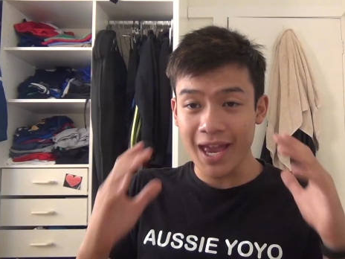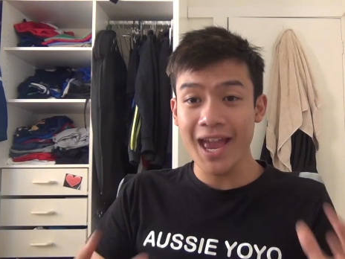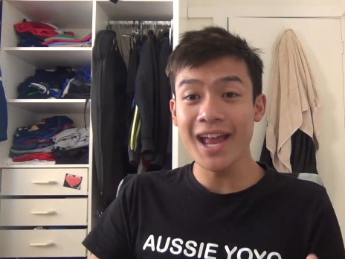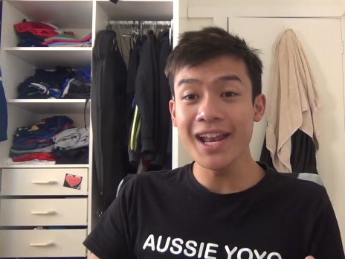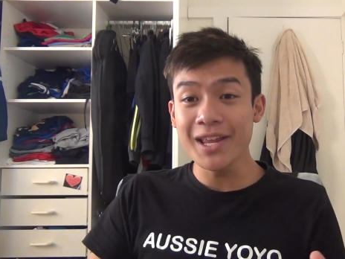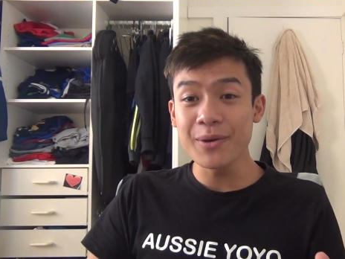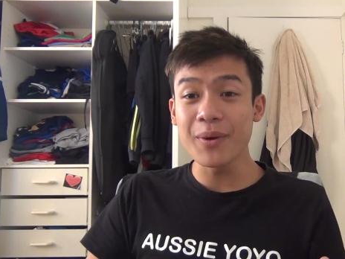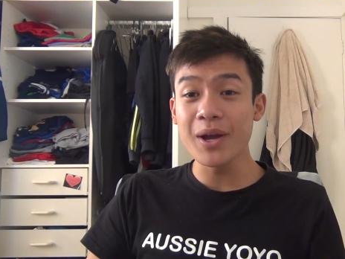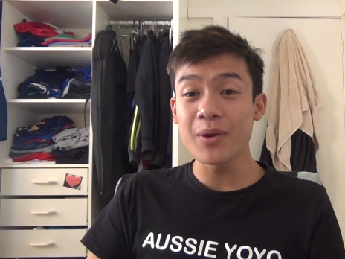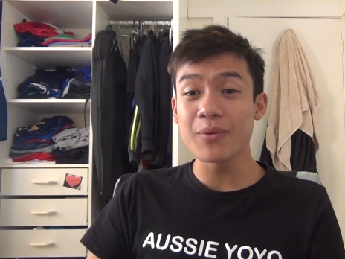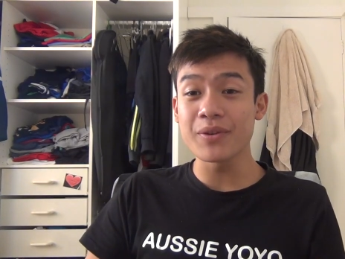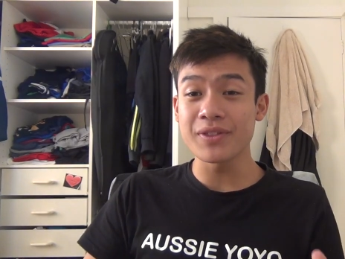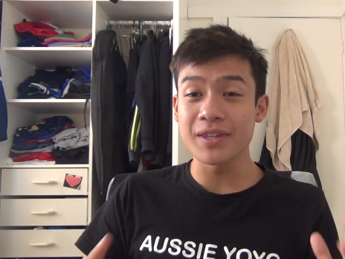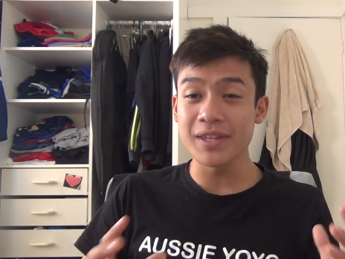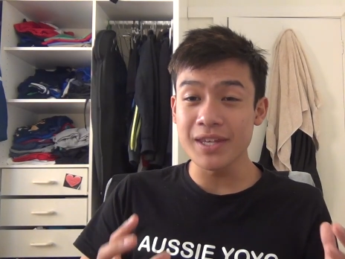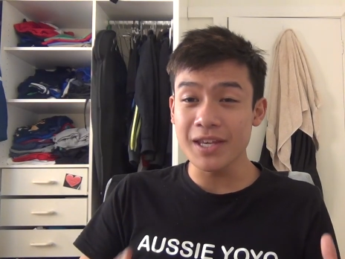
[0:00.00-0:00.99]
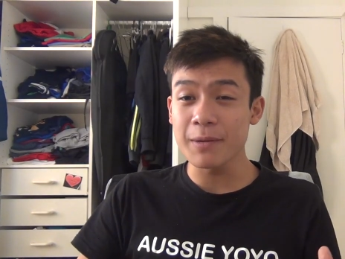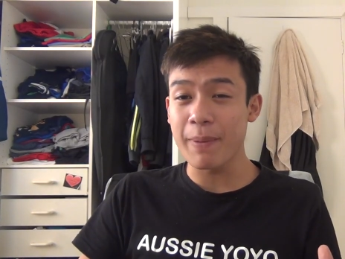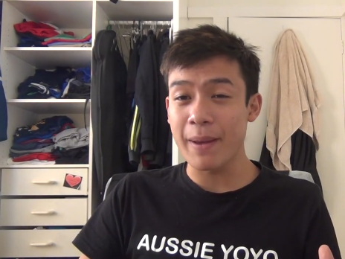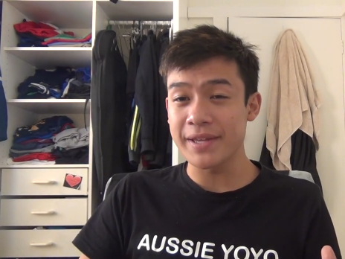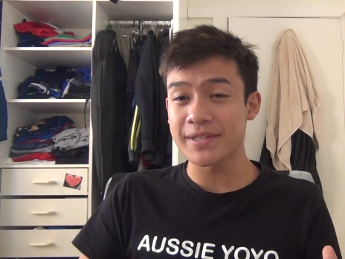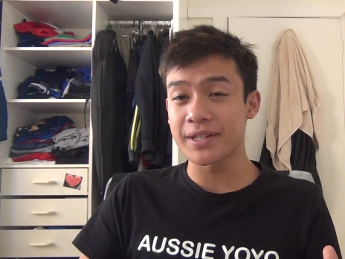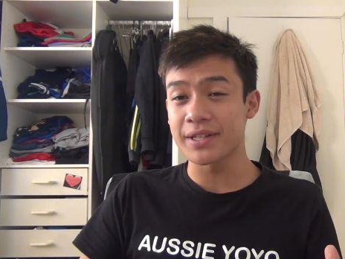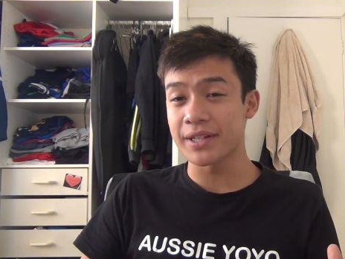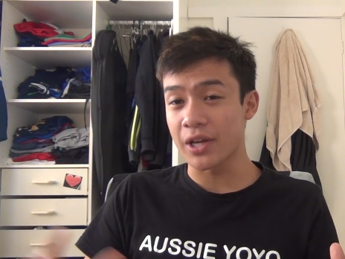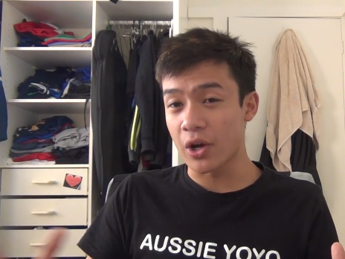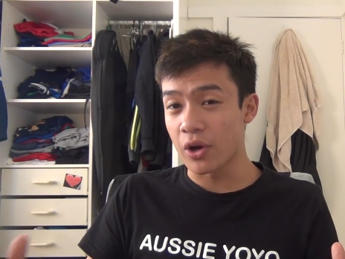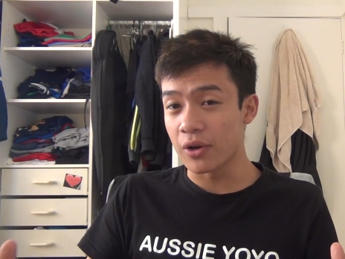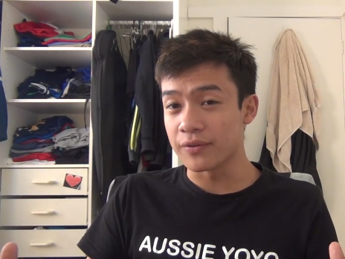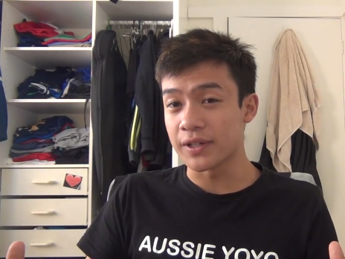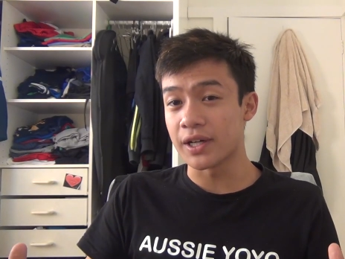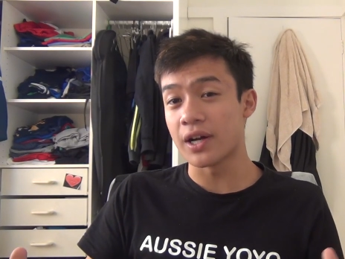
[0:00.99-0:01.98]
Anyway, with the year basically
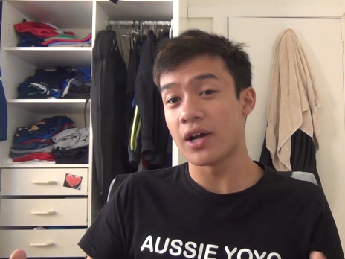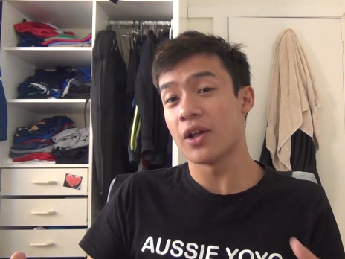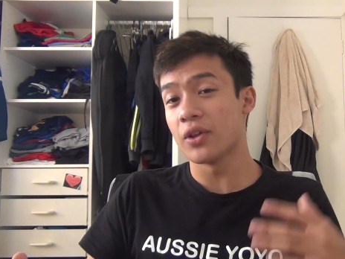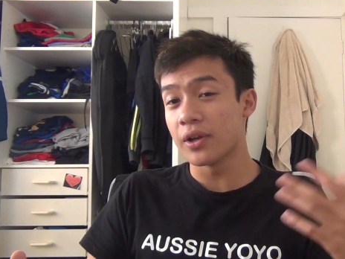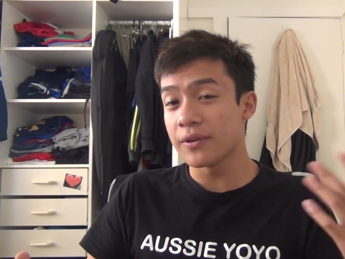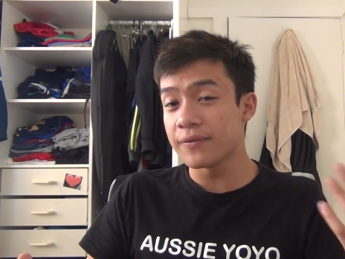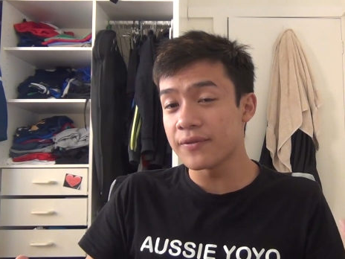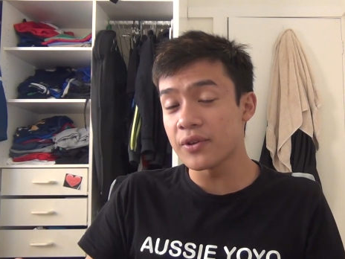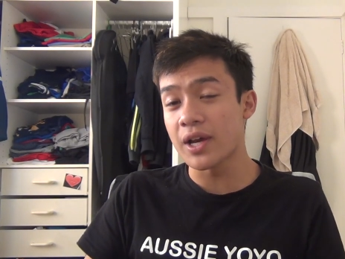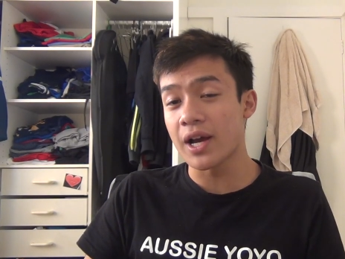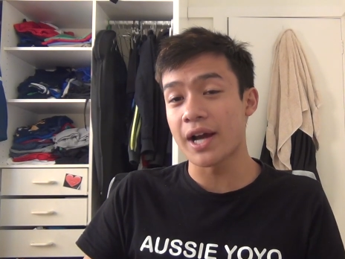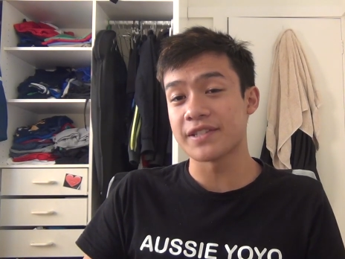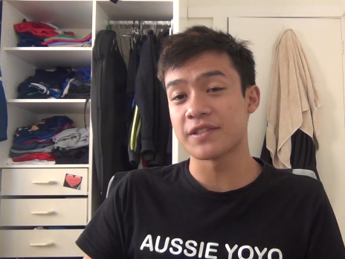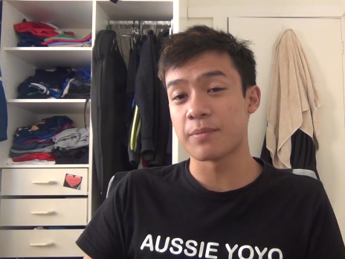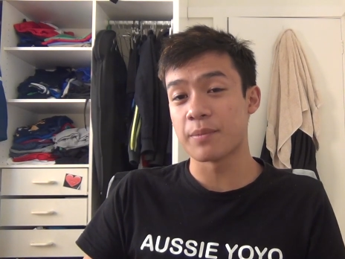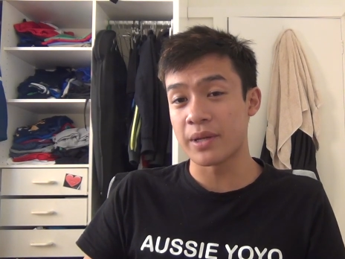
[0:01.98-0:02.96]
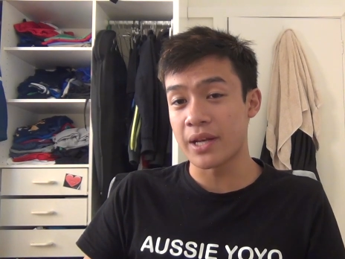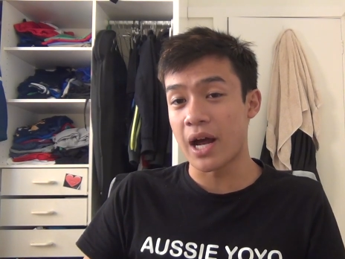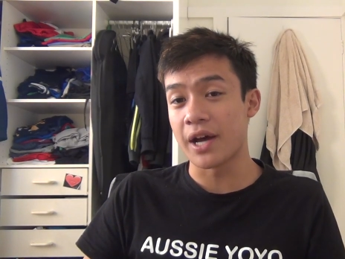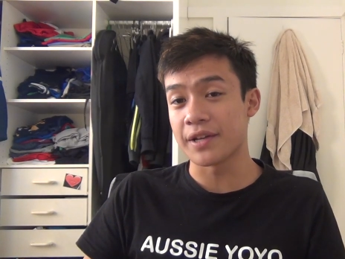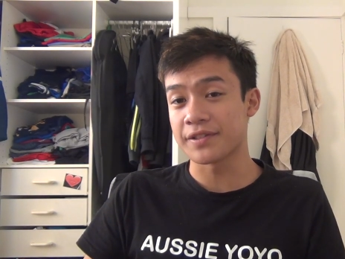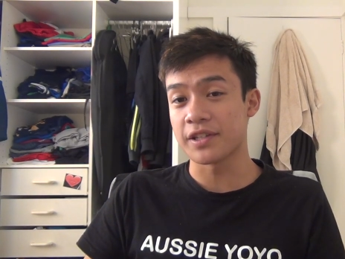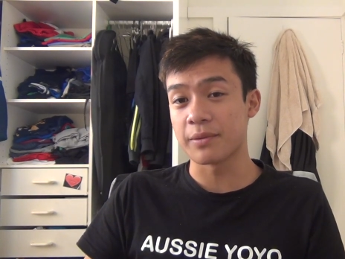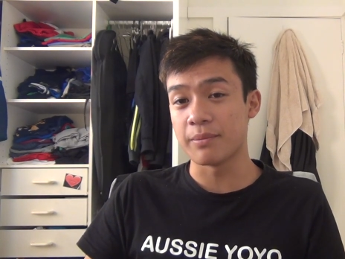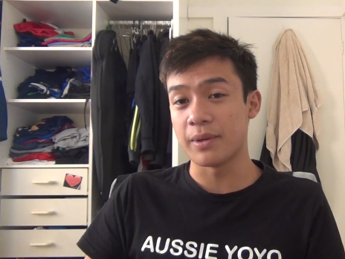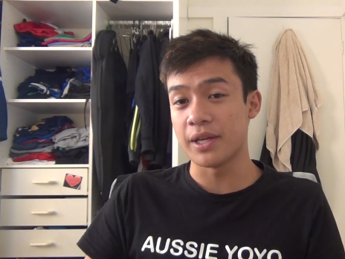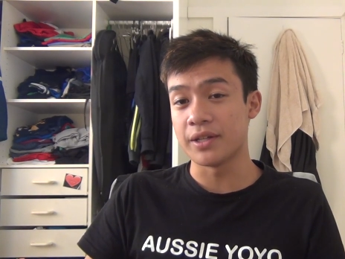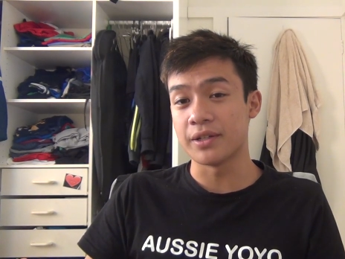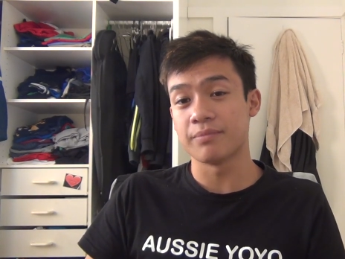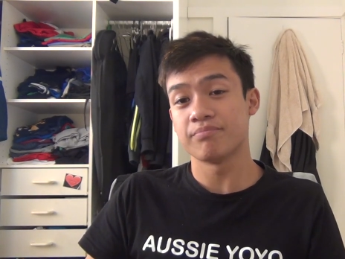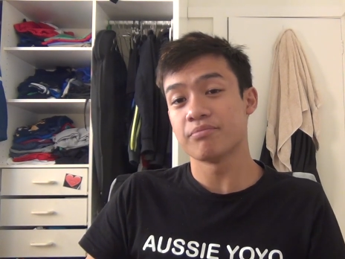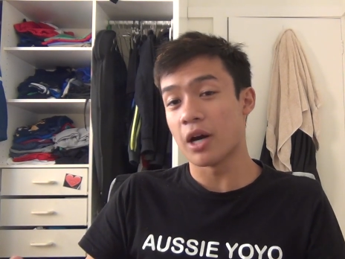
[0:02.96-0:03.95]
over, a lot of you guys have been asking me
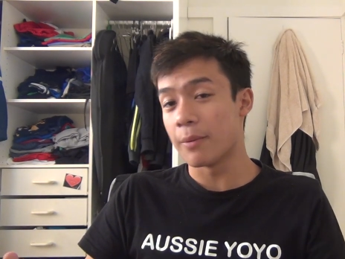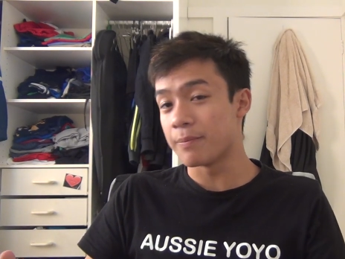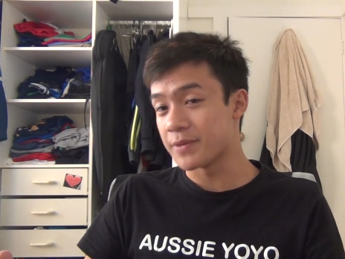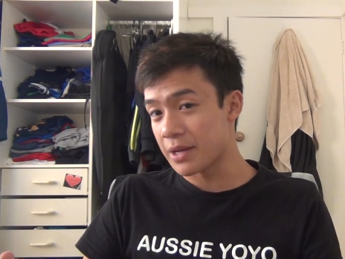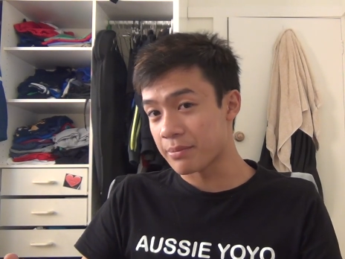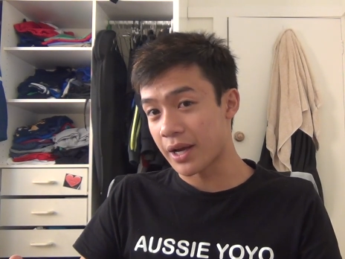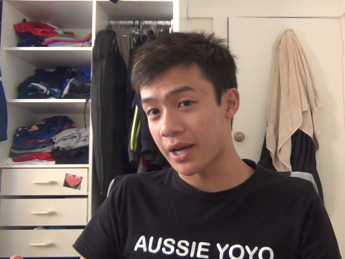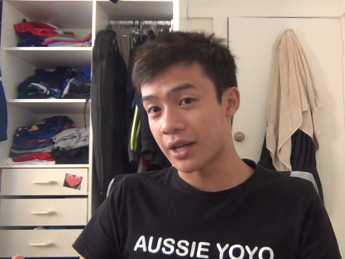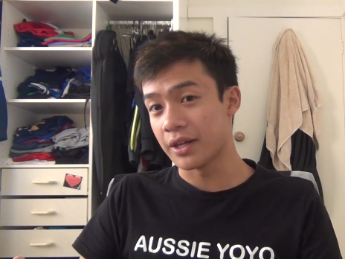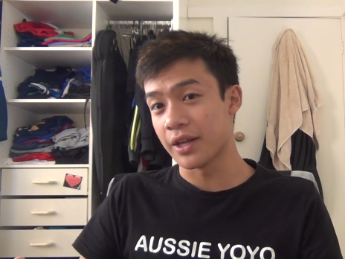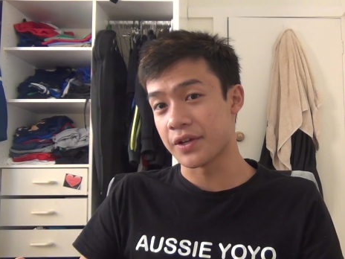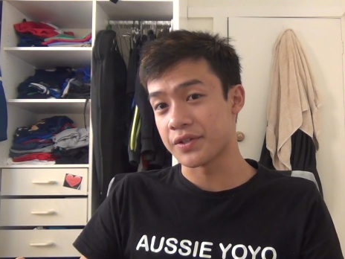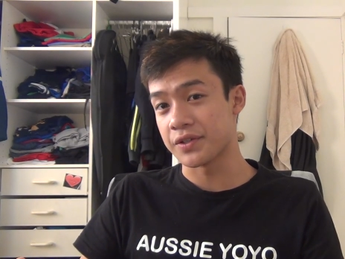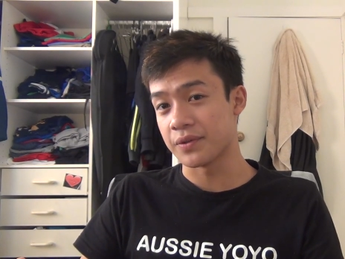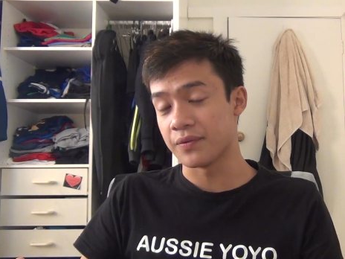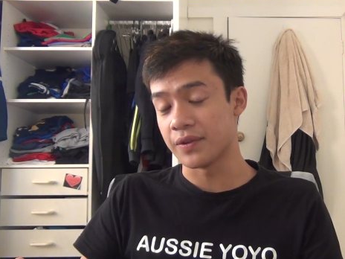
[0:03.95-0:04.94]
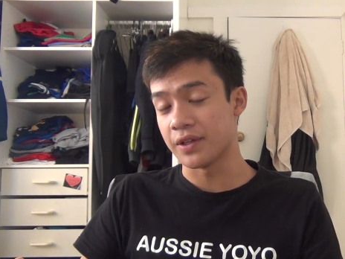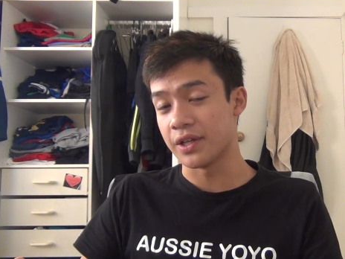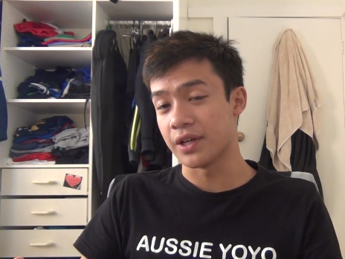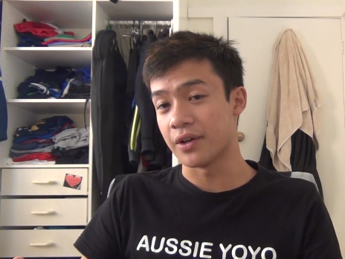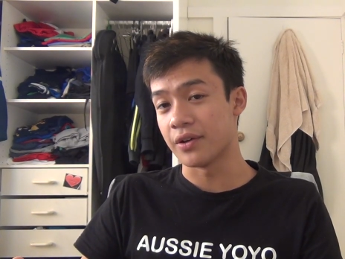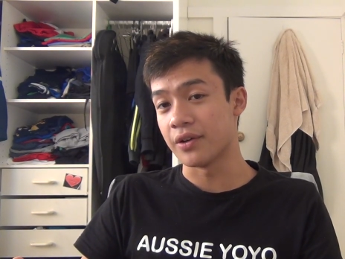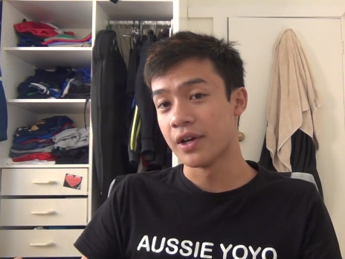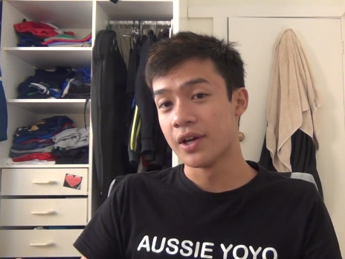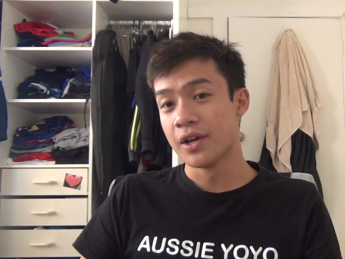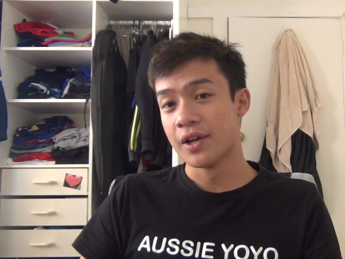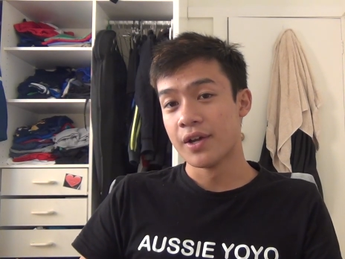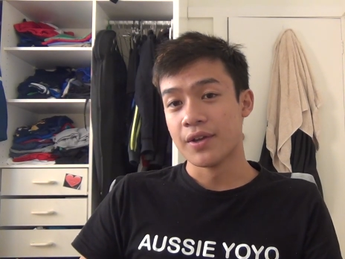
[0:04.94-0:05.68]
to update my collection video